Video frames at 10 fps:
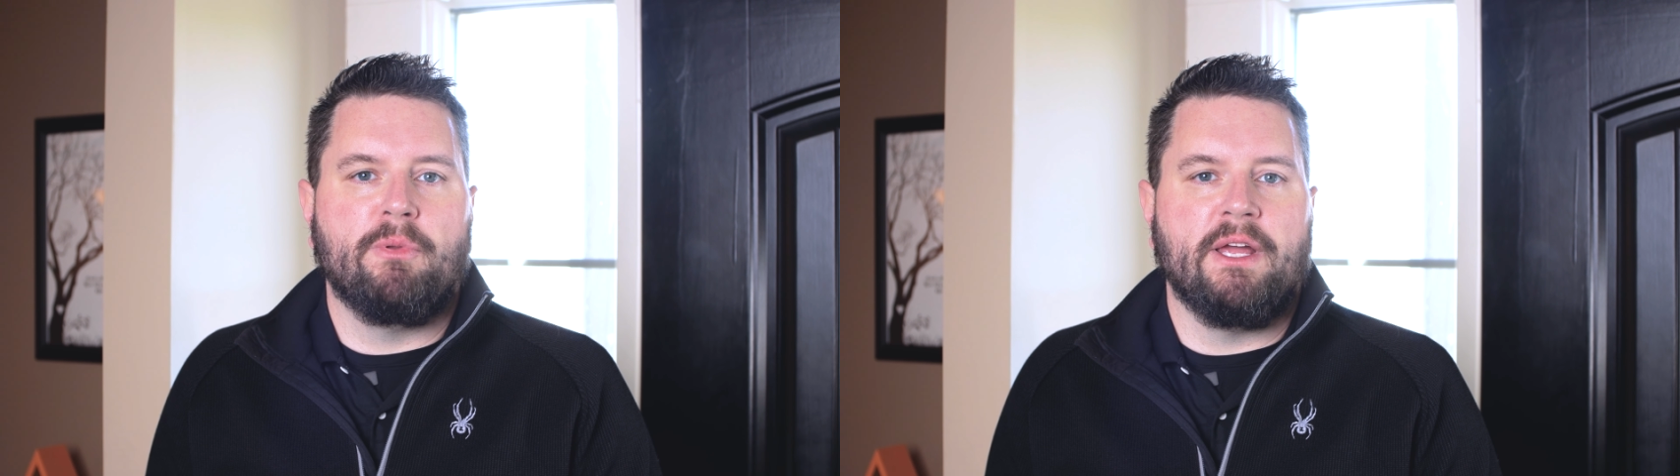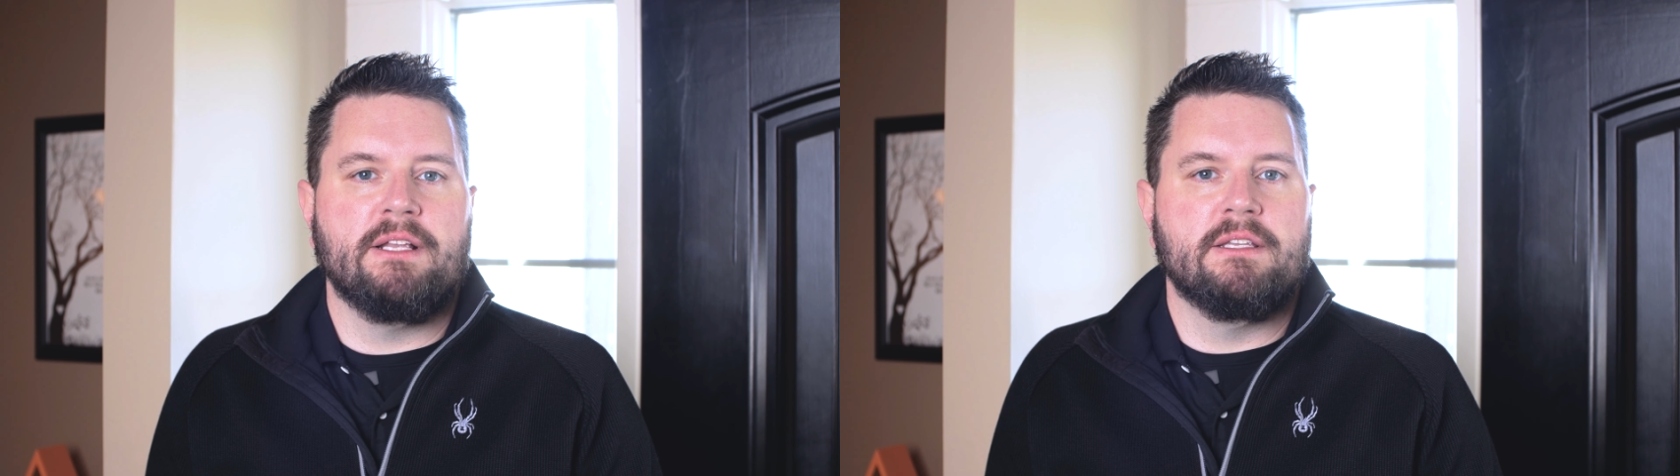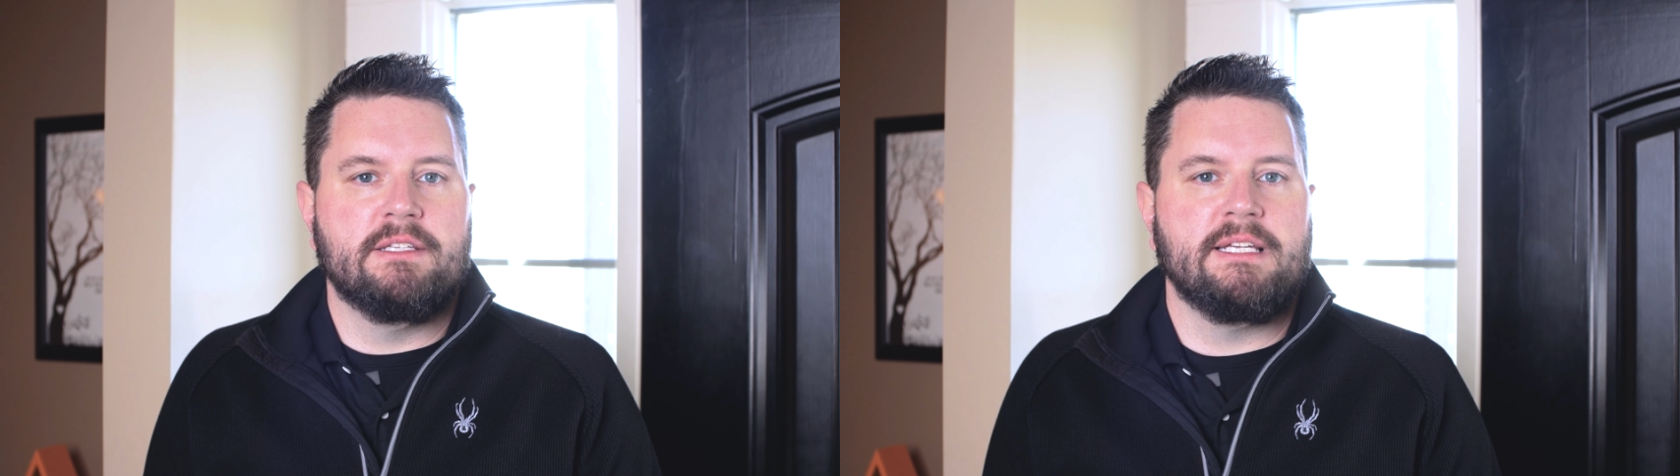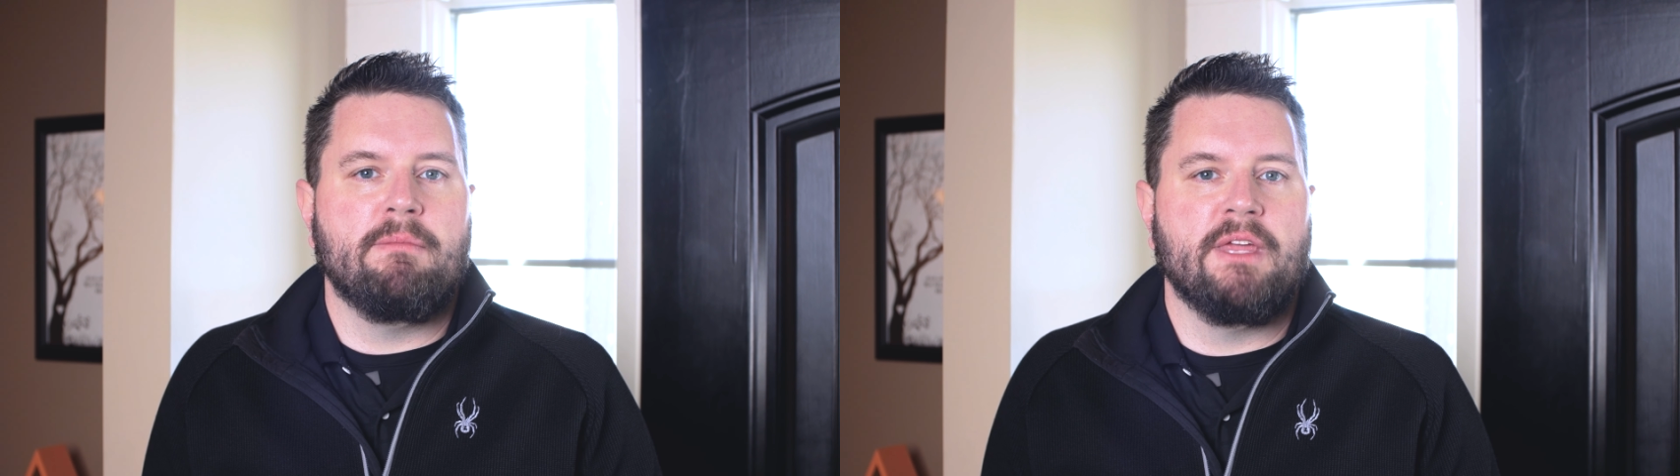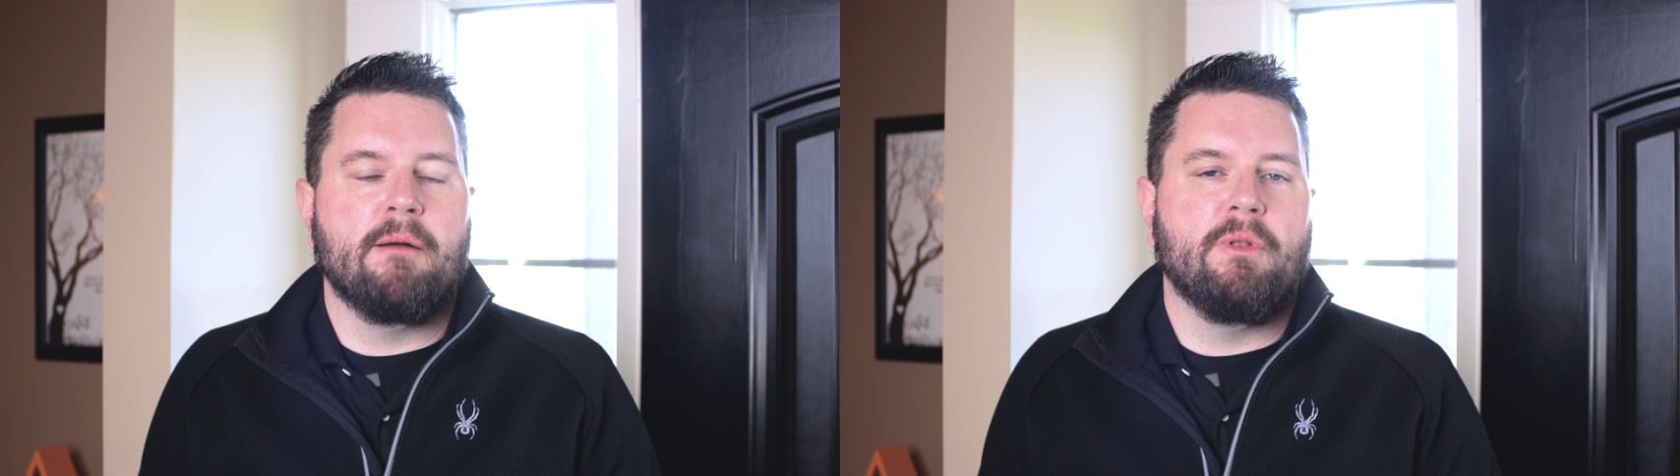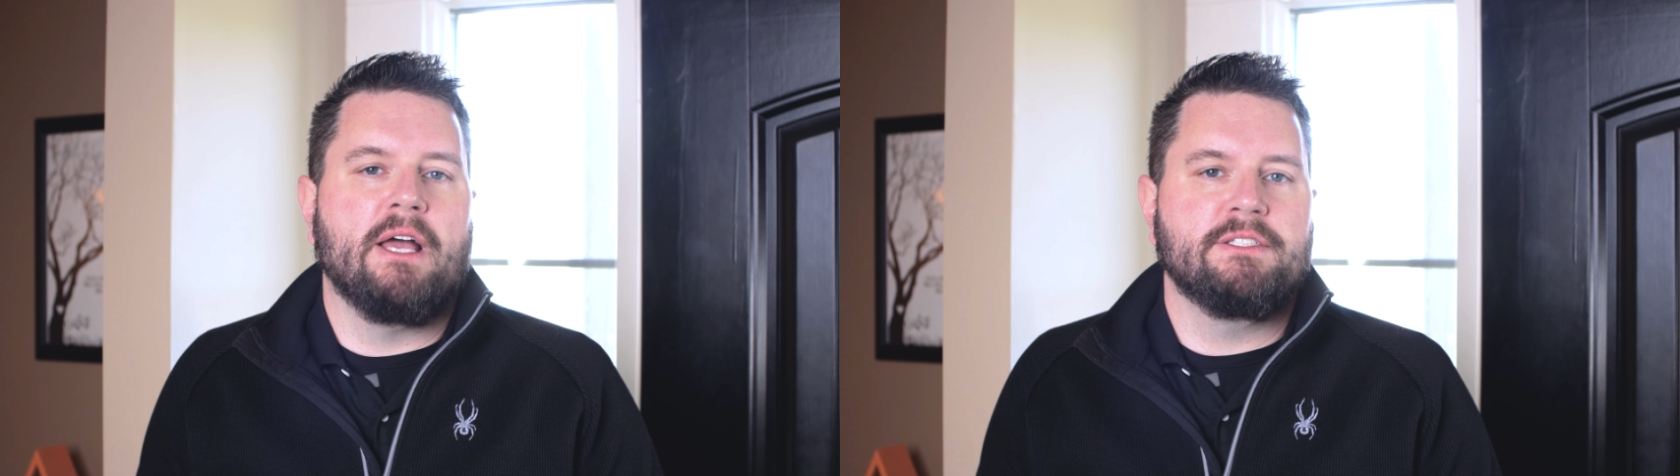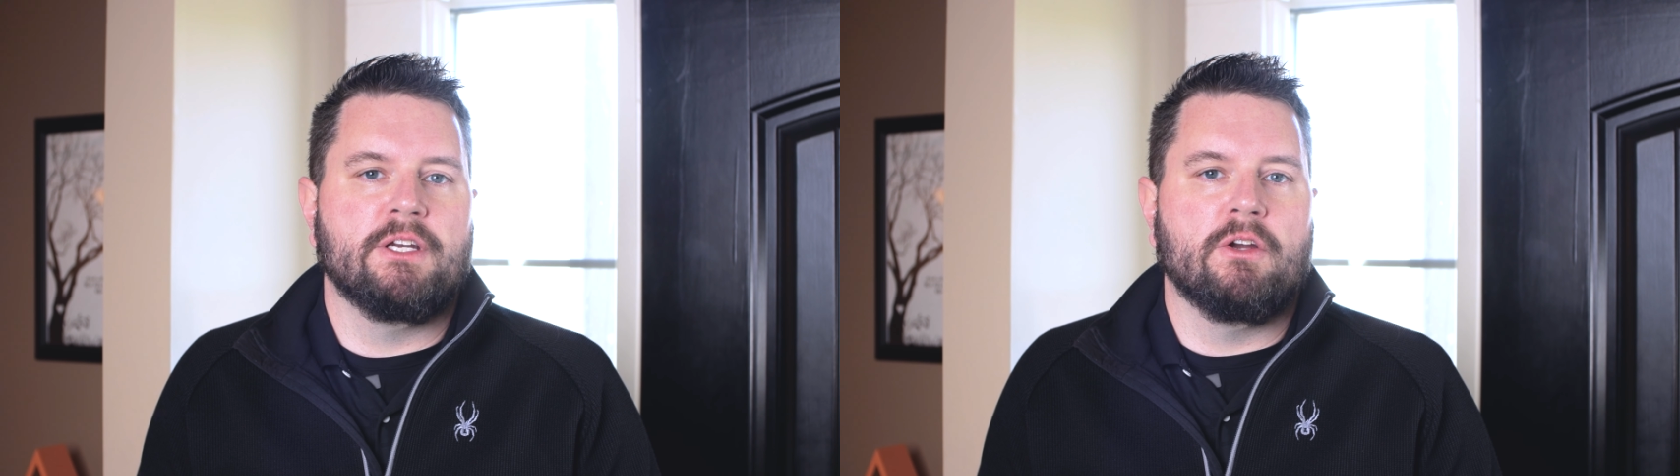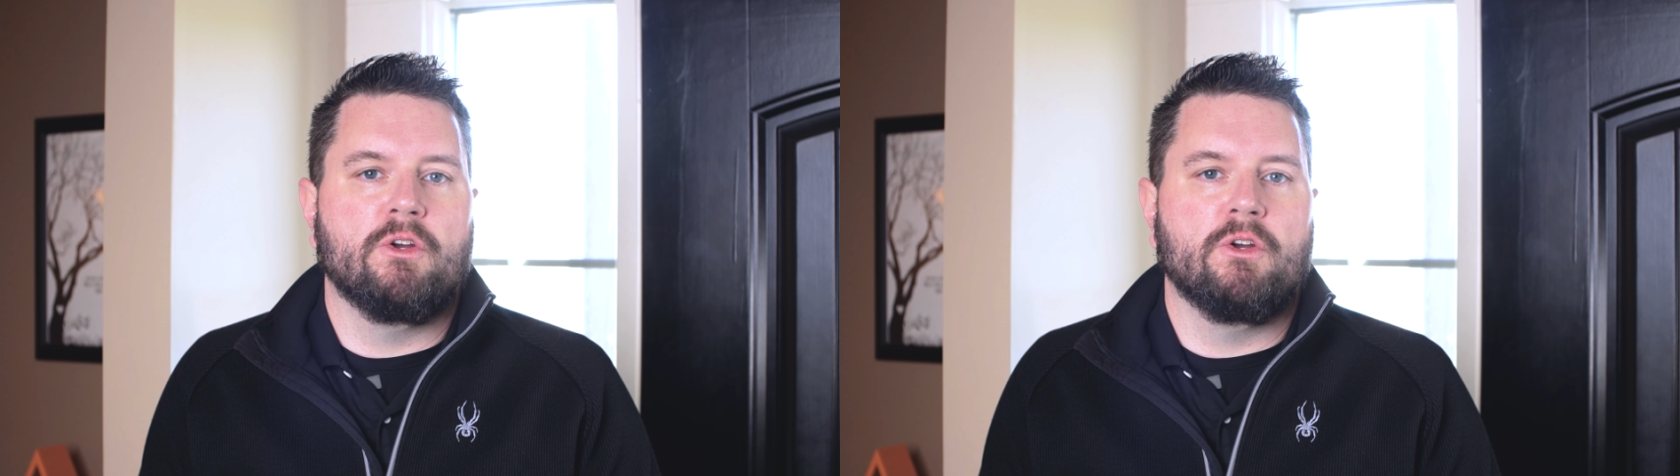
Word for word: plate, the same thing applies here.